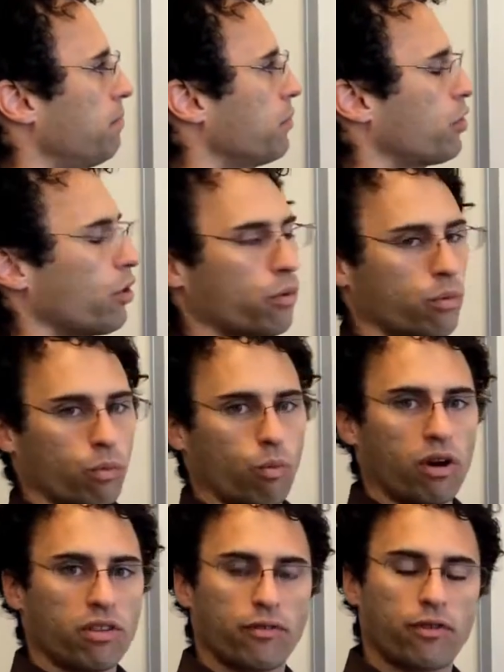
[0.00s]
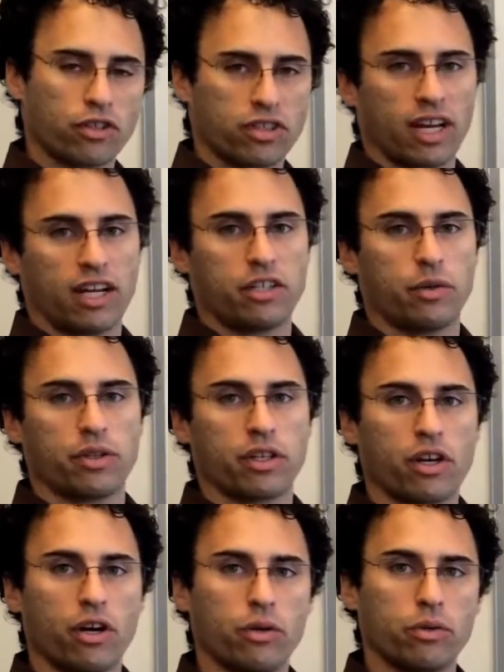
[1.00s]
So the first thing I do in the
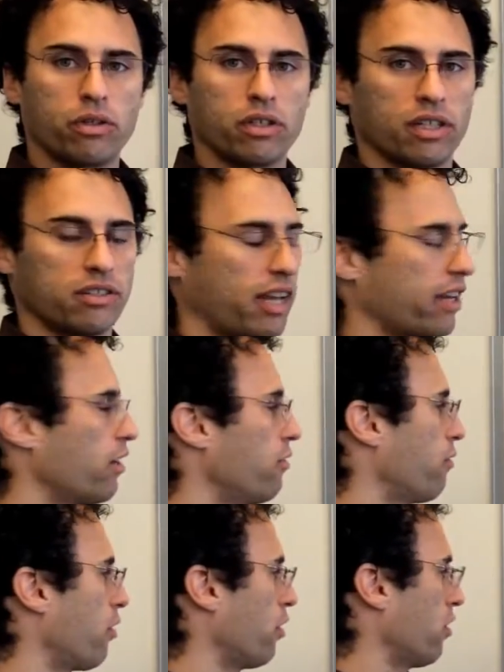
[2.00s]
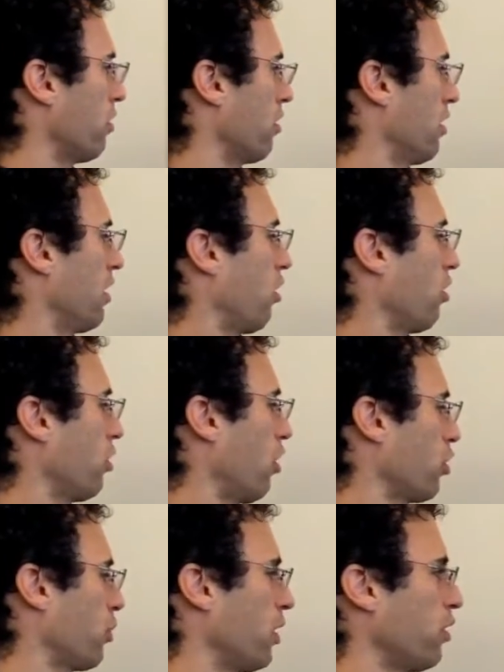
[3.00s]
code is I convert
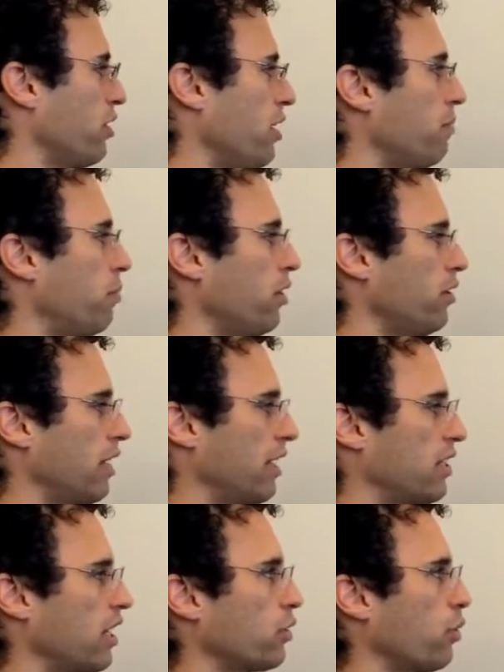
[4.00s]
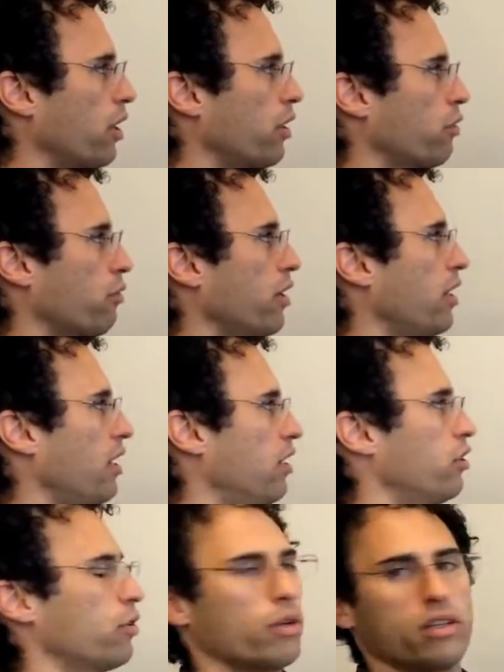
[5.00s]
Arduino's input at 1023
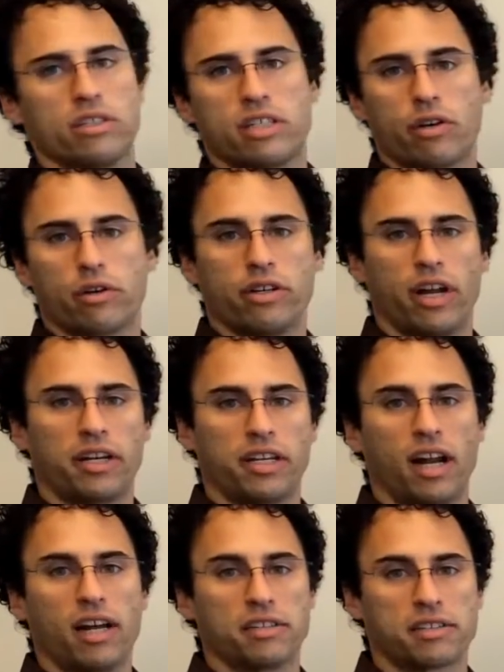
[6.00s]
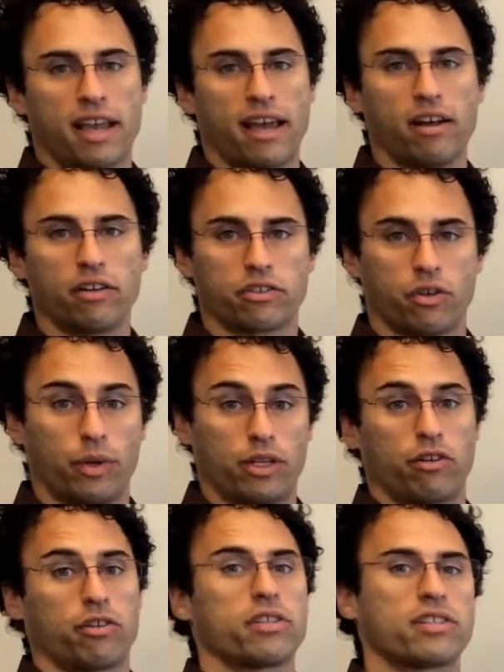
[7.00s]
into a 0 to 99 scale. So when
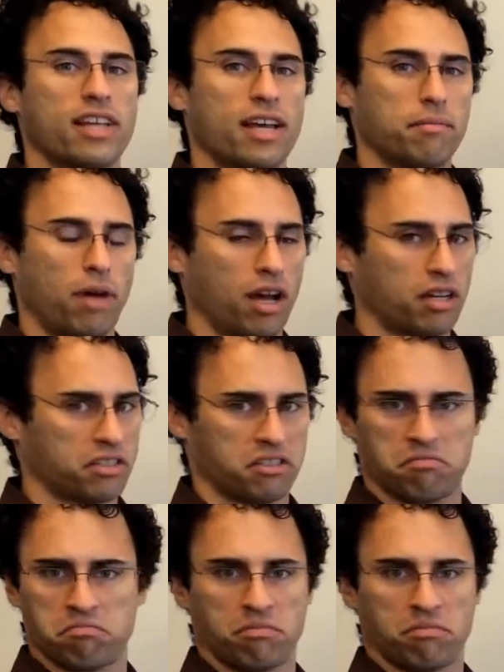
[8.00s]
you're in the sandbox,